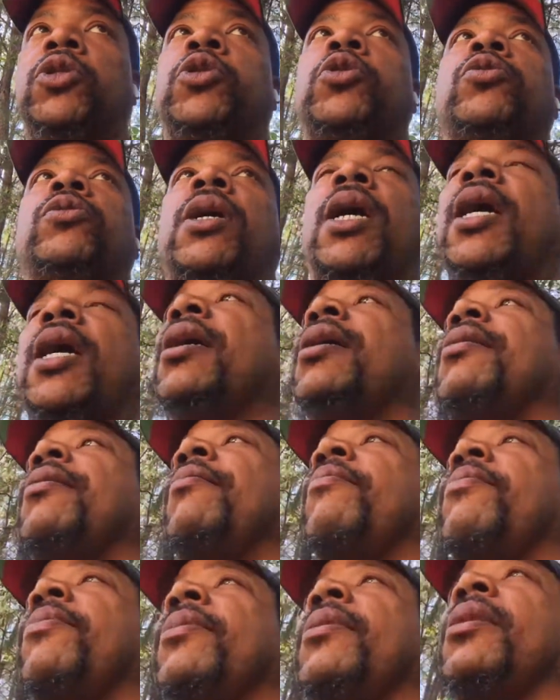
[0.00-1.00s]
true that.
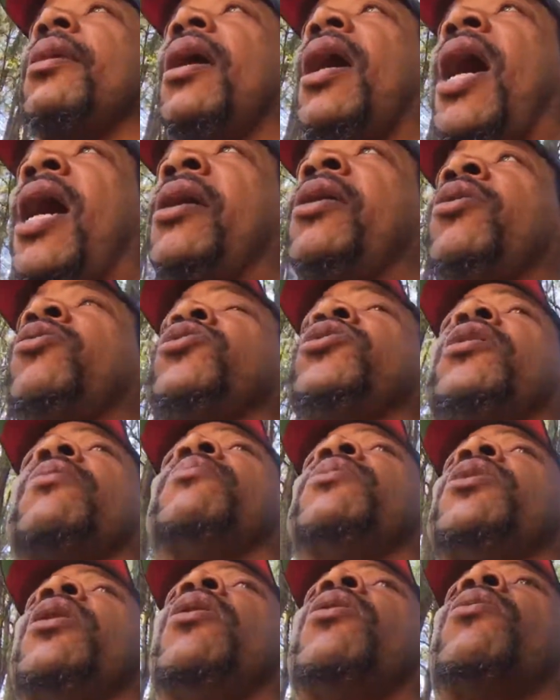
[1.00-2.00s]
I know
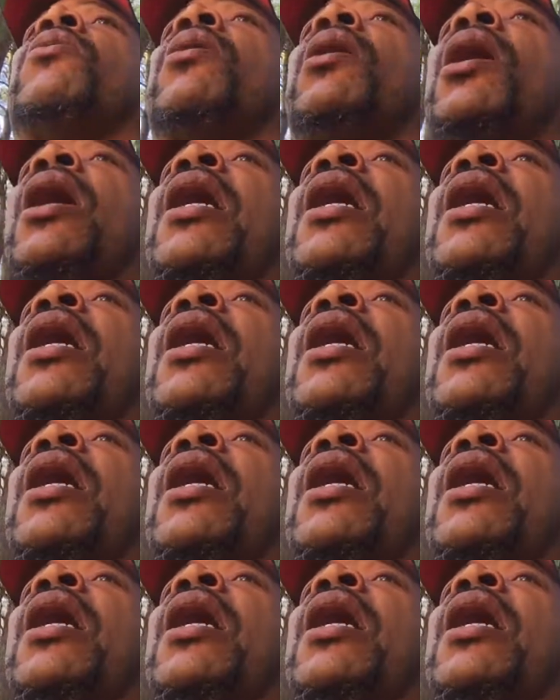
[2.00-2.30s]
some, yo,